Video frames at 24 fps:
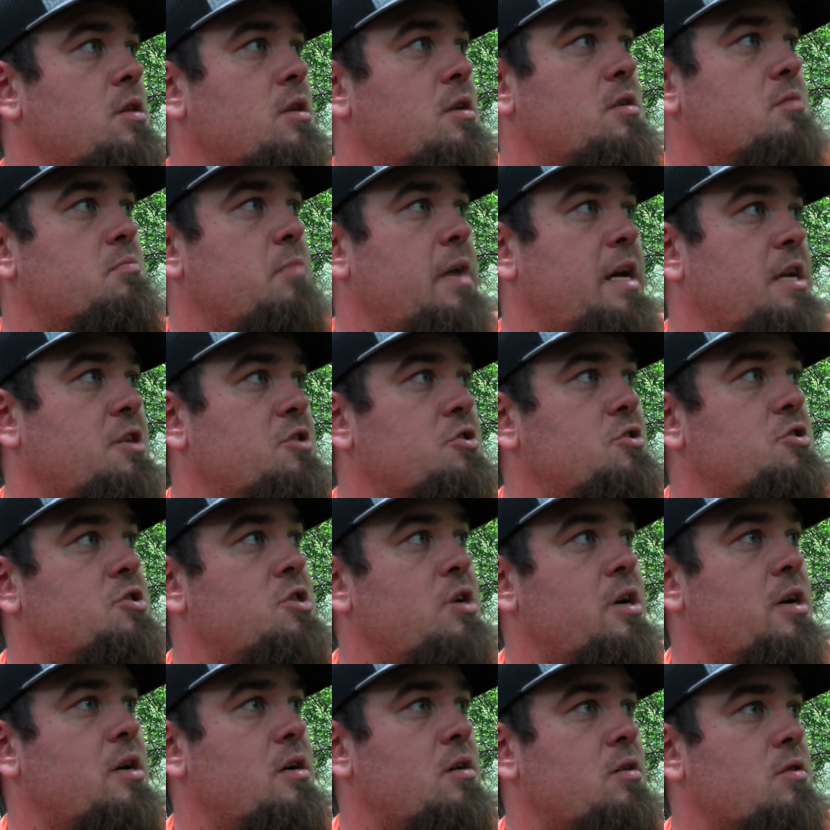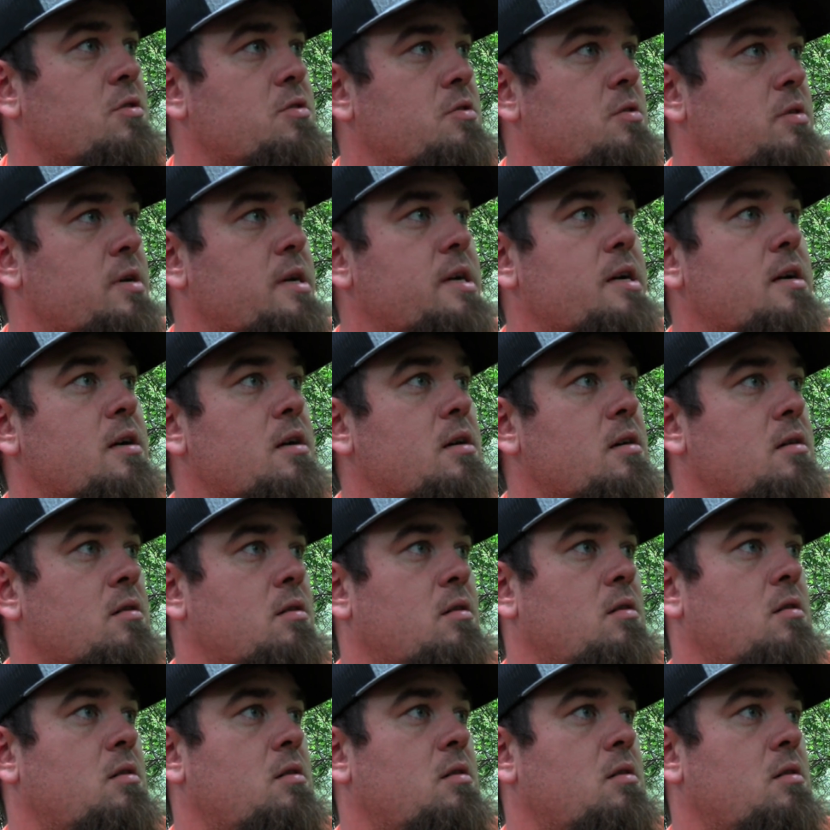this major trail through here